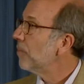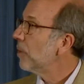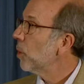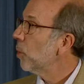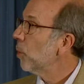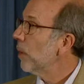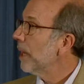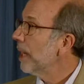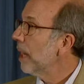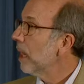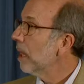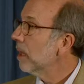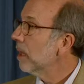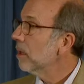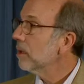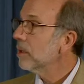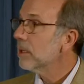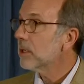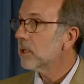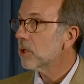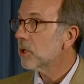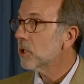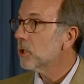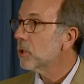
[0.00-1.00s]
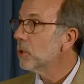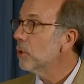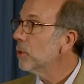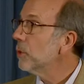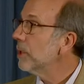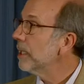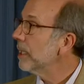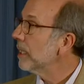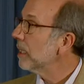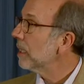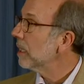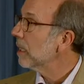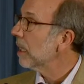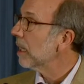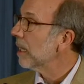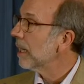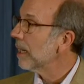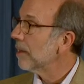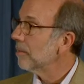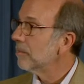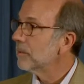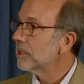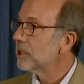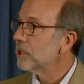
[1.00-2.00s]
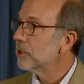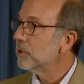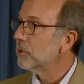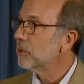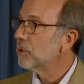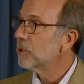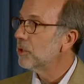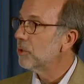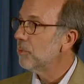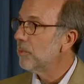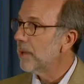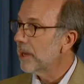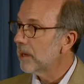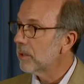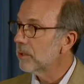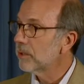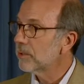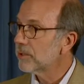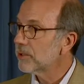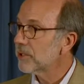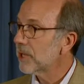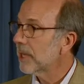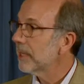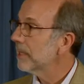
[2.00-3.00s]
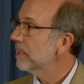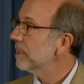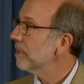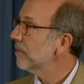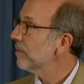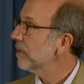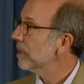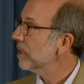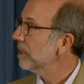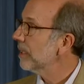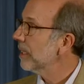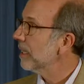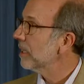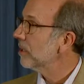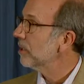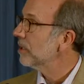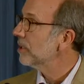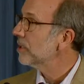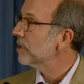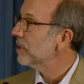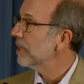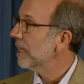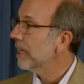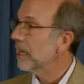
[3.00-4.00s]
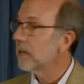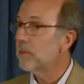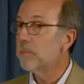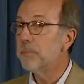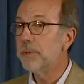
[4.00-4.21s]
We are including, to better scientifically understand,